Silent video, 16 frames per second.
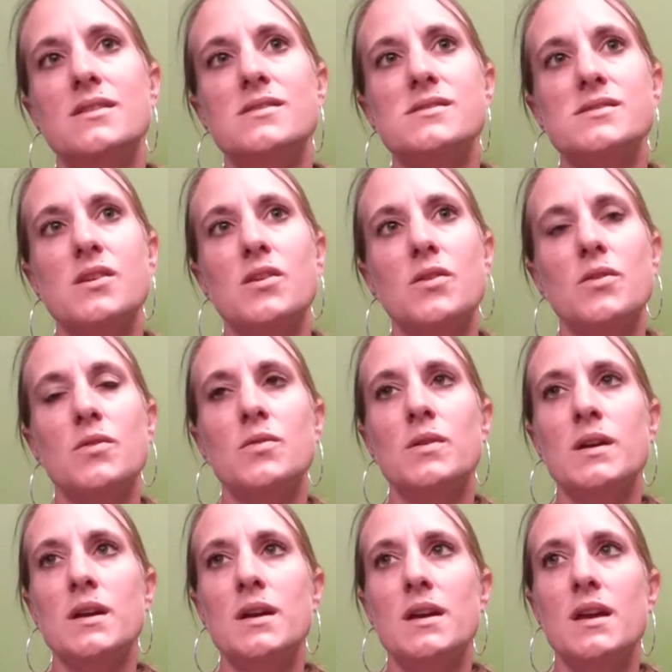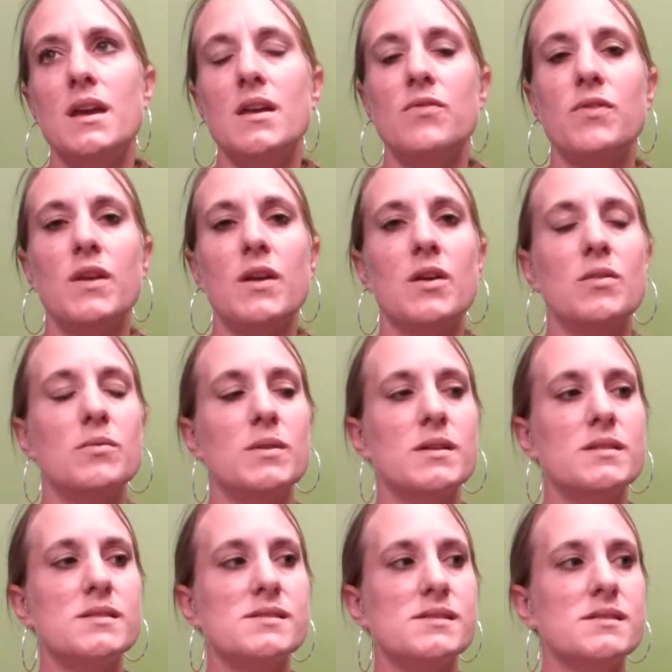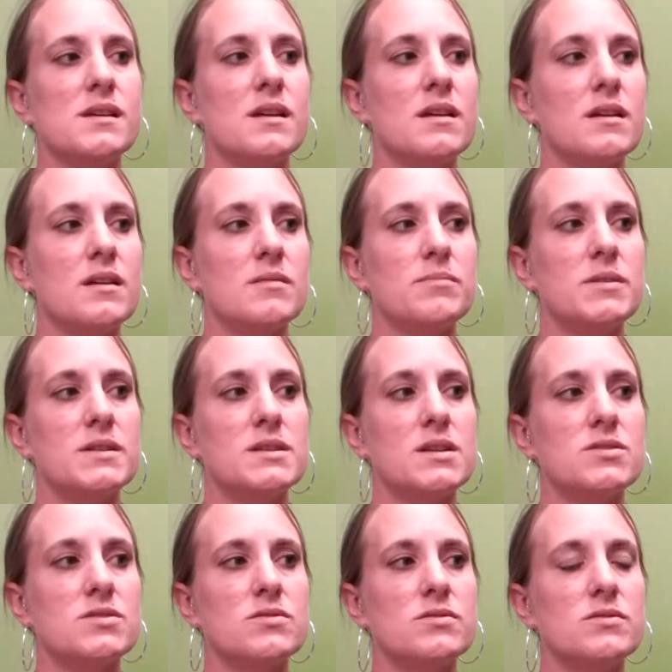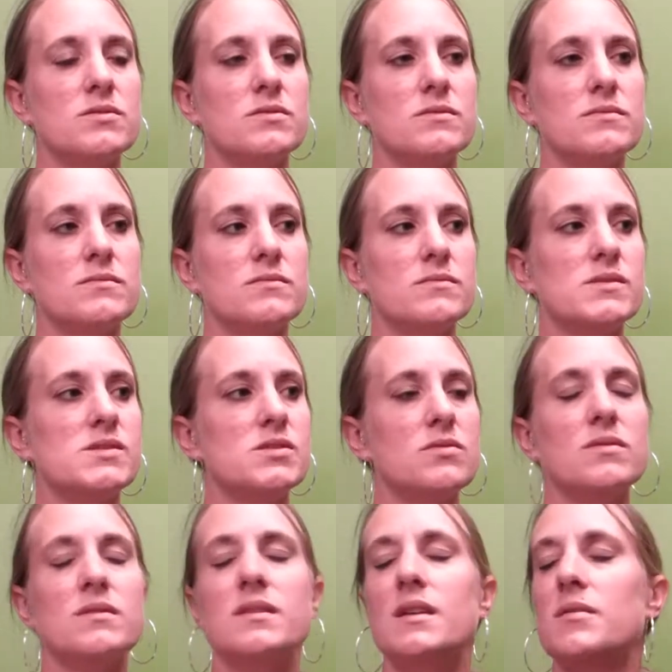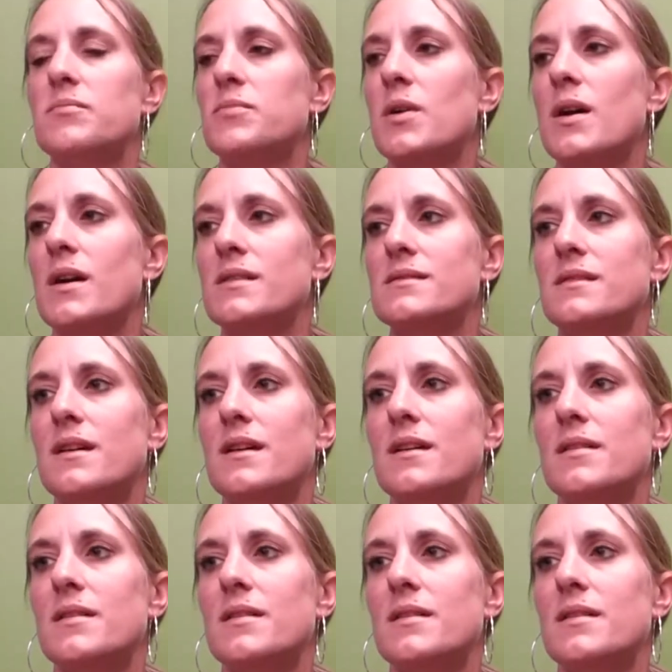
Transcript: So if there was a potential student that brought